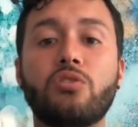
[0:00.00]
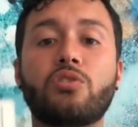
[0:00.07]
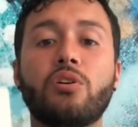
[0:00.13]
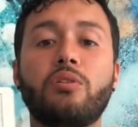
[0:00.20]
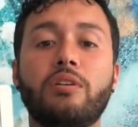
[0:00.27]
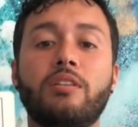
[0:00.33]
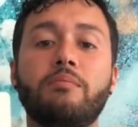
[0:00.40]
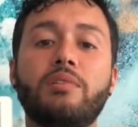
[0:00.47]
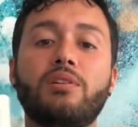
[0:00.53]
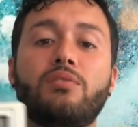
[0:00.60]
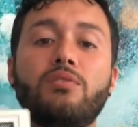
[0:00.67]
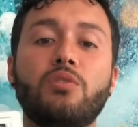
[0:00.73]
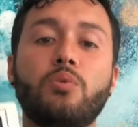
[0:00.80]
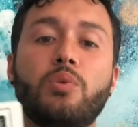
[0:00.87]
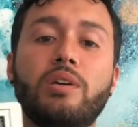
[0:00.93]
So in the middle
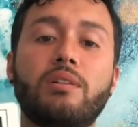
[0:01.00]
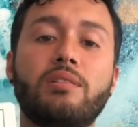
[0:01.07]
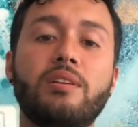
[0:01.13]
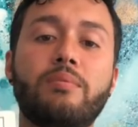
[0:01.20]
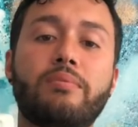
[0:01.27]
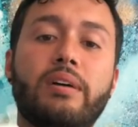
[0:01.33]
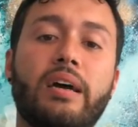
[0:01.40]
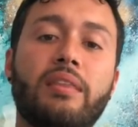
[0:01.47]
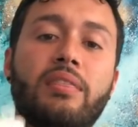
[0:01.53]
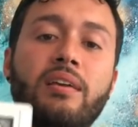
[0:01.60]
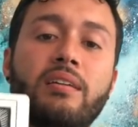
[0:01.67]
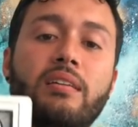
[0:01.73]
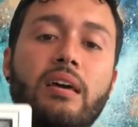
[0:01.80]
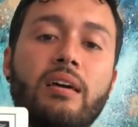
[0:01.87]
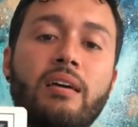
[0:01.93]
of the week, Libra, I
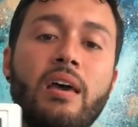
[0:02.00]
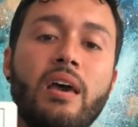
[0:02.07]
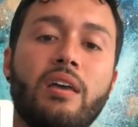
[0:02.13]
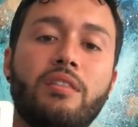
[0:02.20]
think that